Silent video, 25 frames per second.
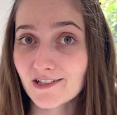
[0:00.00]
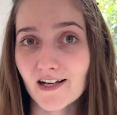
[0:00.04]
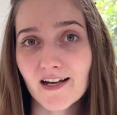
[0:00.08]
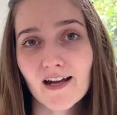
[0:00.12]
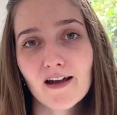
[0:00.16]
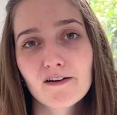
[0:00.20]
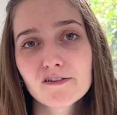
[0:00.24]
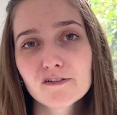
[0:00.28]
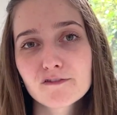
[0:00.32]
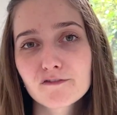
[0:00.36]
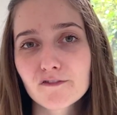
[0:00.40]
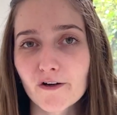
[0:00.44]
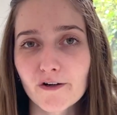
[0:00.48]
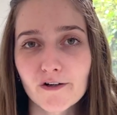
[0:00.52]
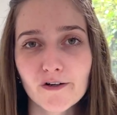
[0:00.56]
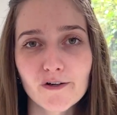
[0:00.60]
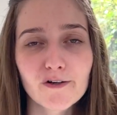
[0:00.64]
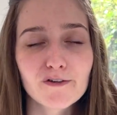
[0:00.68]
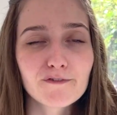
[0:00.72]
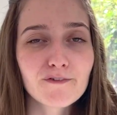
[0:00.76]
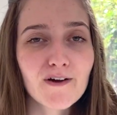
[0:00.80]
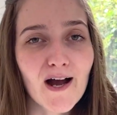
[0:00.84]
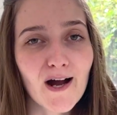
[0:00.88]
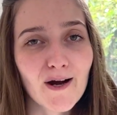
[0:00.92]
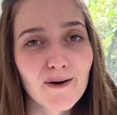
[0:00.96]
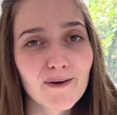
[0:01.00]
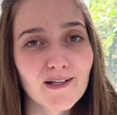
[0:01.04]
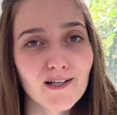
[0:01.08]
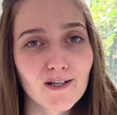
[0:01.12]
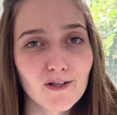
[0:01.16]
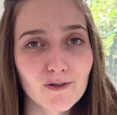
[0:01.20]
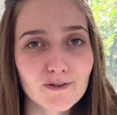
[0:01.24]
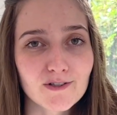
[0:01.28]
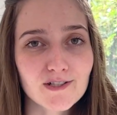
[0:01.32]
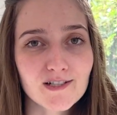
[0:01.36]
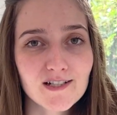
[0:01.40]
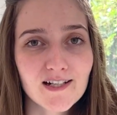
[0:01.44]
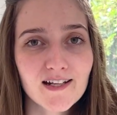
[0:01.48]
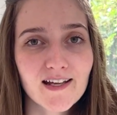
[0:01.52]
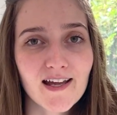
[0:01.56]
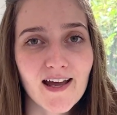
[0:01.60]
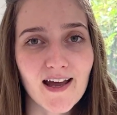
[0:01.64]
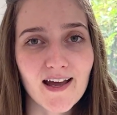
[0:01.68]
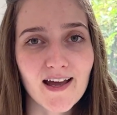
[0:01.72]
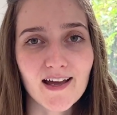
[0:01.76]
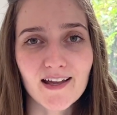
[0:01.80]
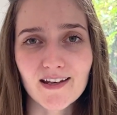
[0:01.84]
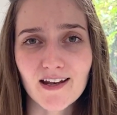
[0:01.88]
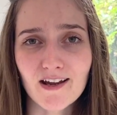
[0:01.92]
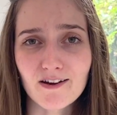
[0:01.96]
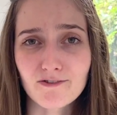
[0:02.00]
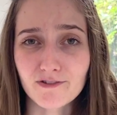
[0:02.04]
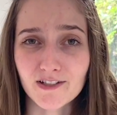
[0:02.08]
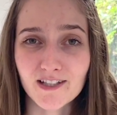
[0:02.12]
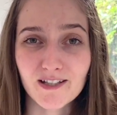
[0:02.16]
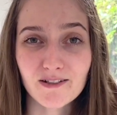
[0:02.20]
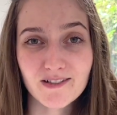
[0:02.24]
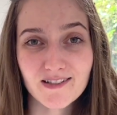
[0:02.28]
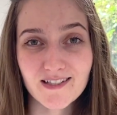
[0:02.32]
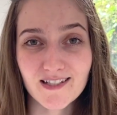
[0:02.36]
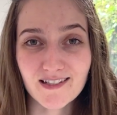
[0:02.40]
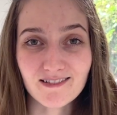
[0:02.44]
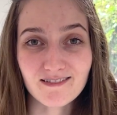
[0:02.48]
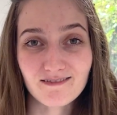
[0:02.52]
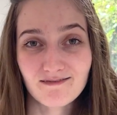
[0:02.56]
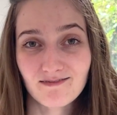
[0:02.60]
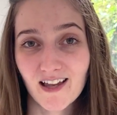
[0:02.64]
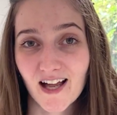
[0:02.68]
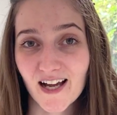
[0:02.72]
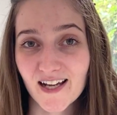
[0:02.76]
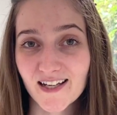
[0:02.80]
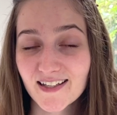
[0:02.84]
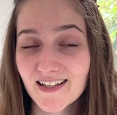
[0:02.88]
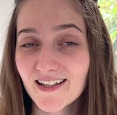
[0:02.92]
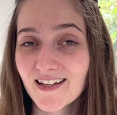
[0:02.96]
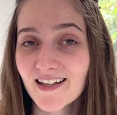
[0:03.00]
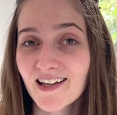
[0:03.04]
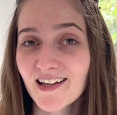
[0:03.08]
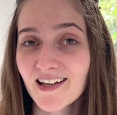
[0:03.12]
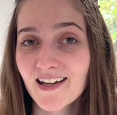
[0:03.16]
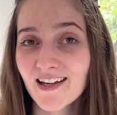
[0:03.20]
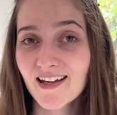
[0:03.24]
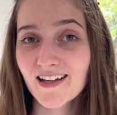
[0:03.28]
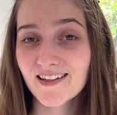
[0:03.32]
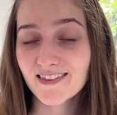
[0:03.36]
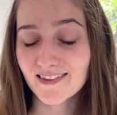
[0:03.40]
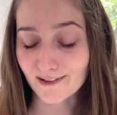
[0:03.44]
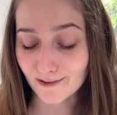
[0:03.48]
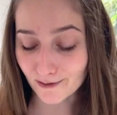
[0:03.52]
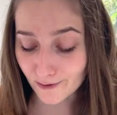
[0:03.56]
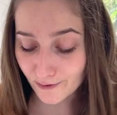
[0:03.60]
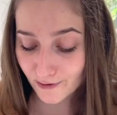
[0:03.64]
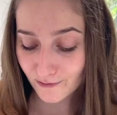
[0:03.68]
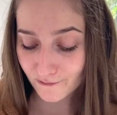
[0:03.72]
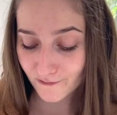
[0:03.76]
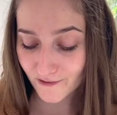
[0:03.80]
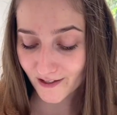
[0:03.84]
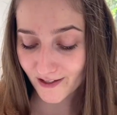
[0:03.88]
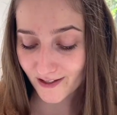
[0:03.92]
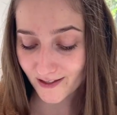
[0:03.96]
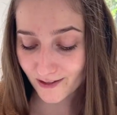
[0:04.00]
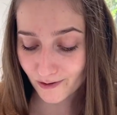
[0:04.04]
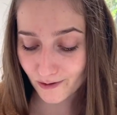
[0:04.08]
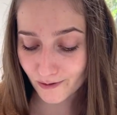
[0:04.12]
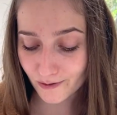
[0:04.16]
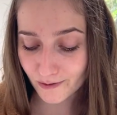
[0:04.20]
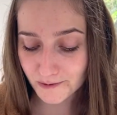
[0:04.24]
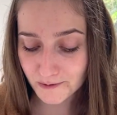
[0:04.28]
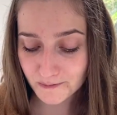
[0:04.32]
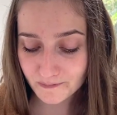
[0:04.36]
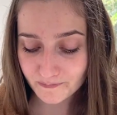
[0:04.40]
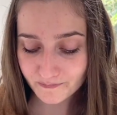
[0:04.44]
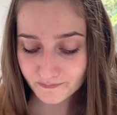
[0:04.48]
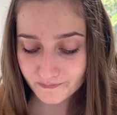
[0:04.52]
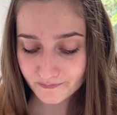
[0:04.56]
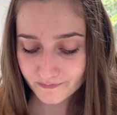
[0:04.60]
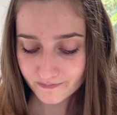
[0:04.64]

I have a photo of how it looked, and I really didn't like the look of it at all.